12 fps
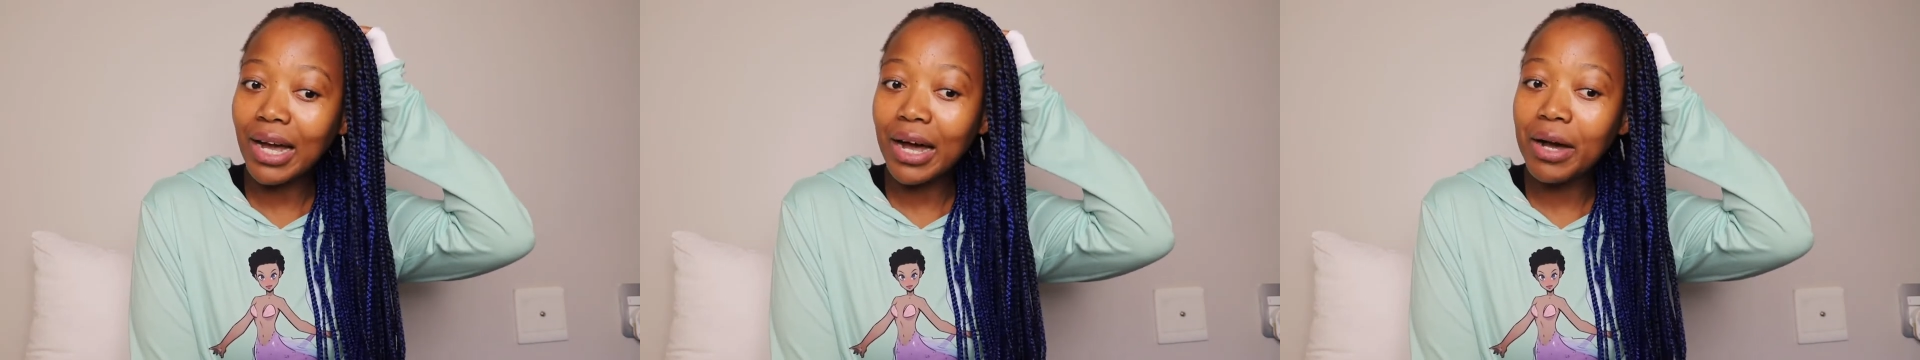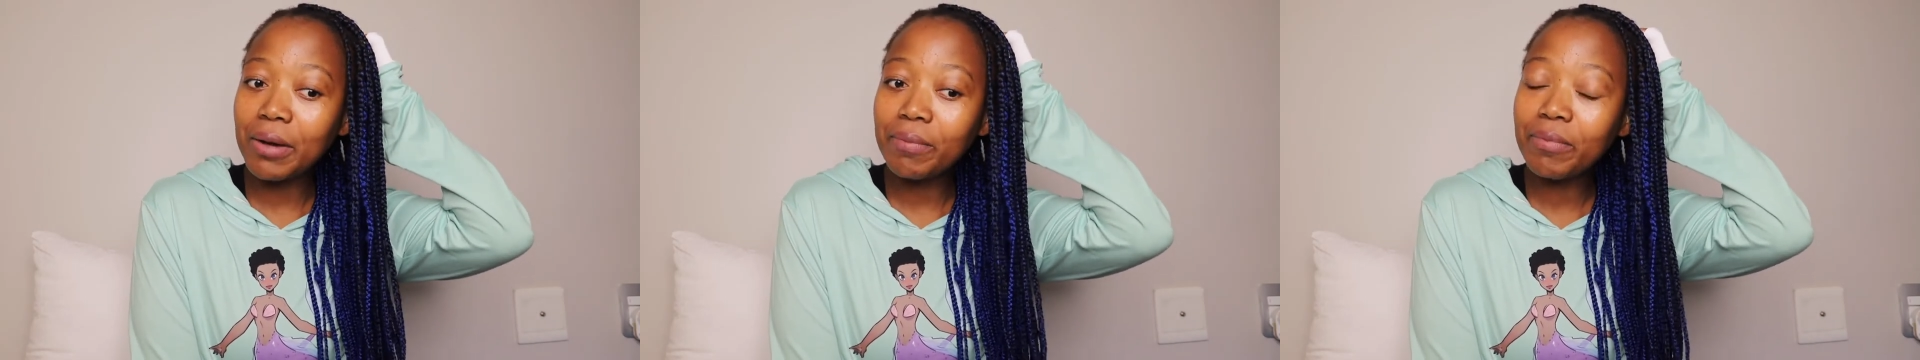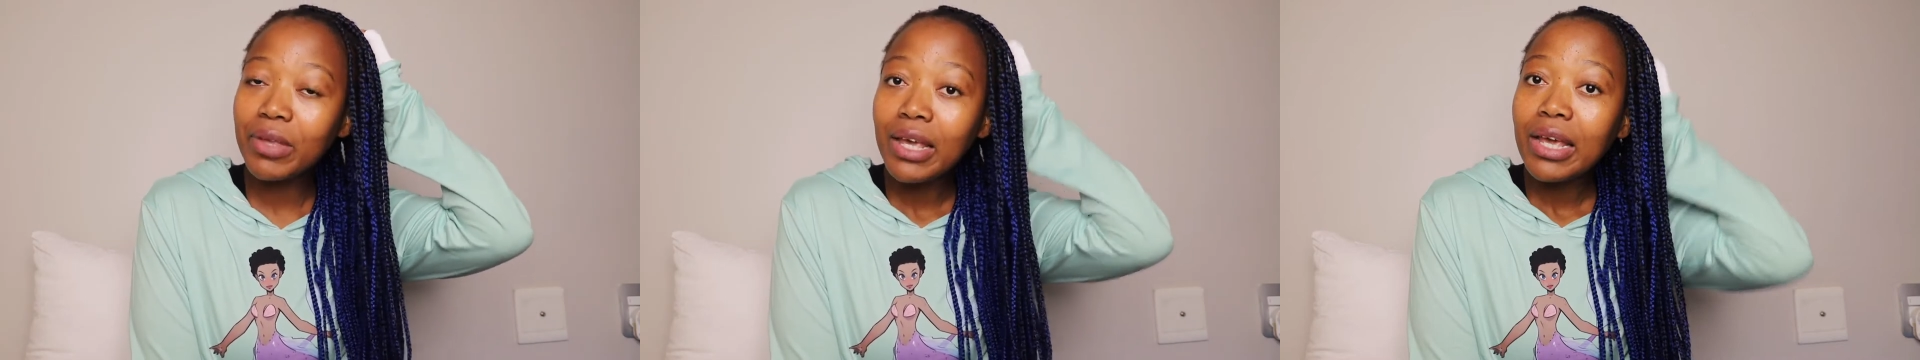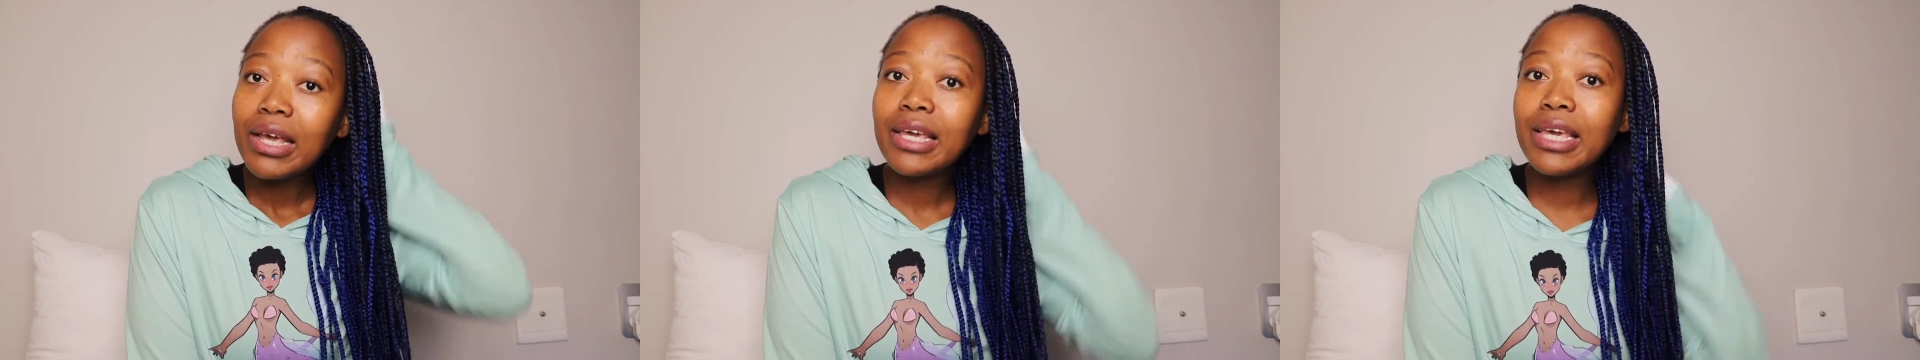um,
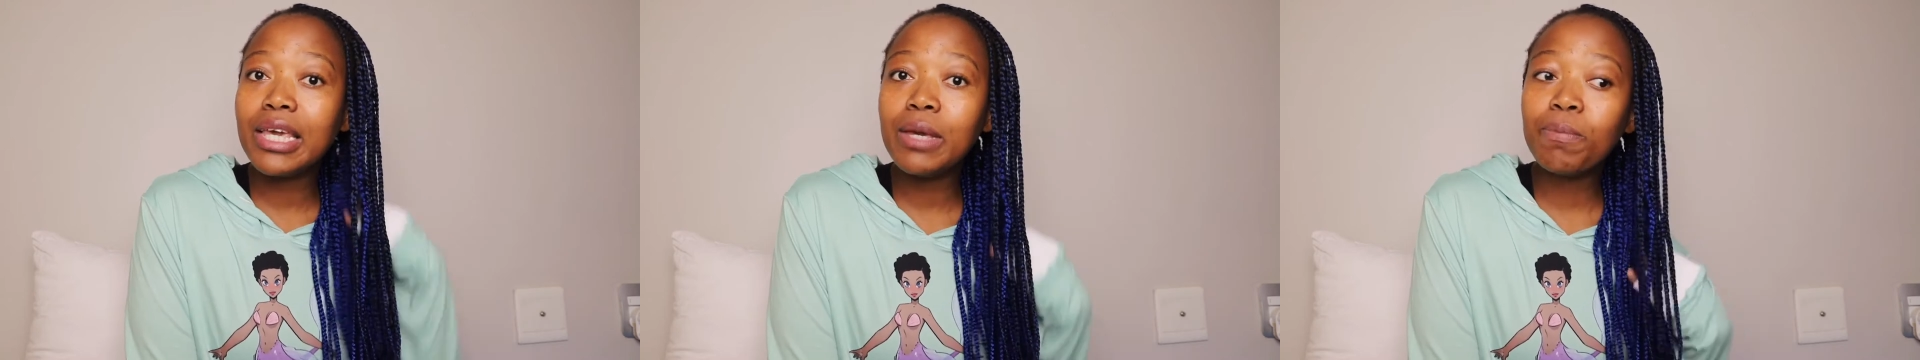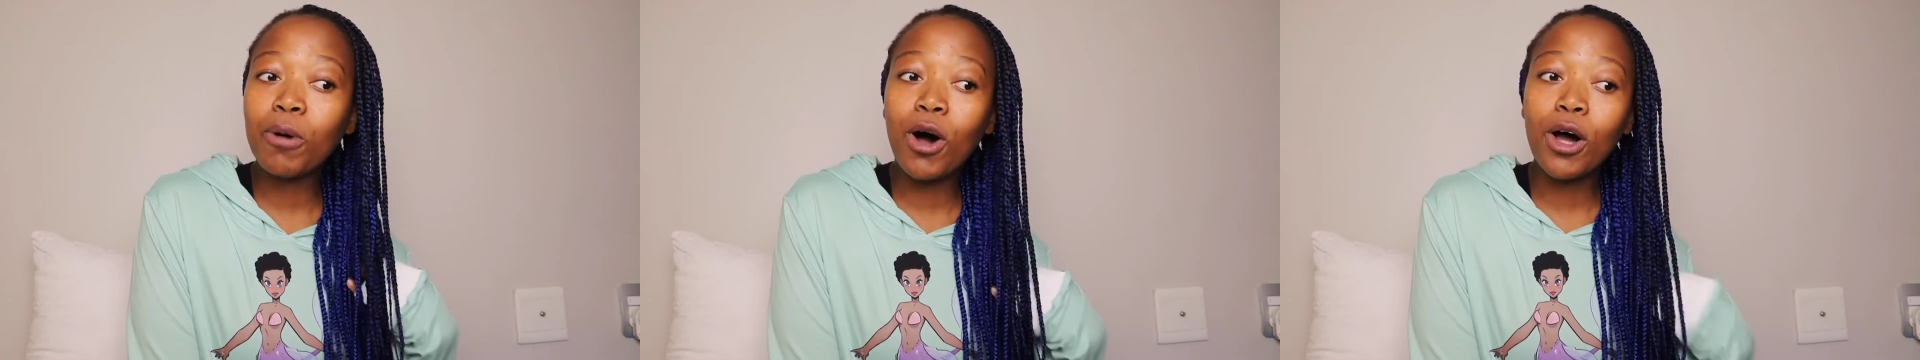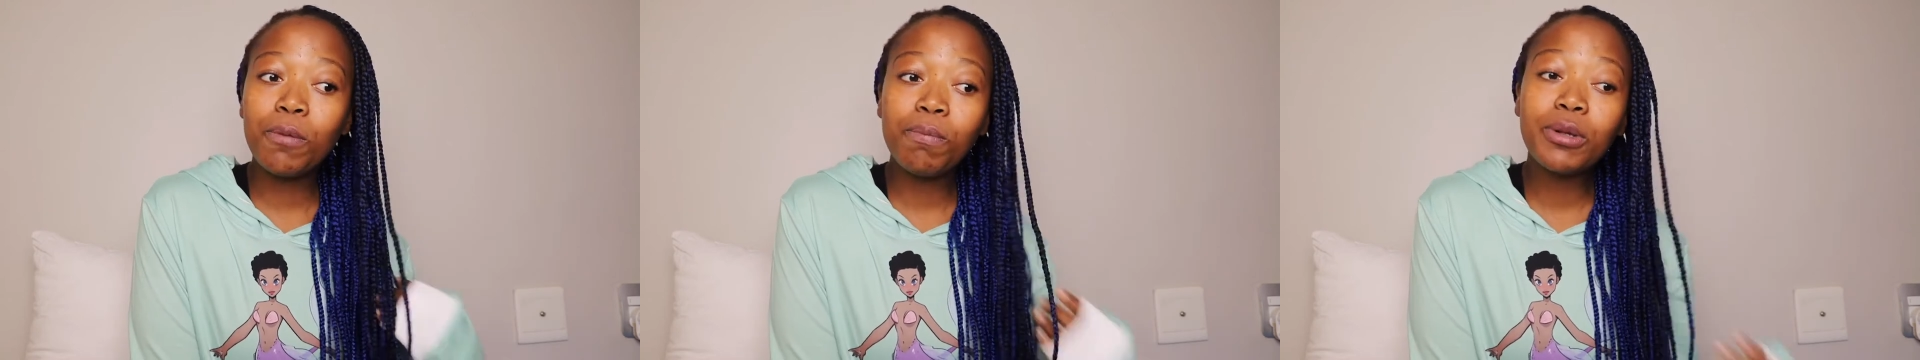keep on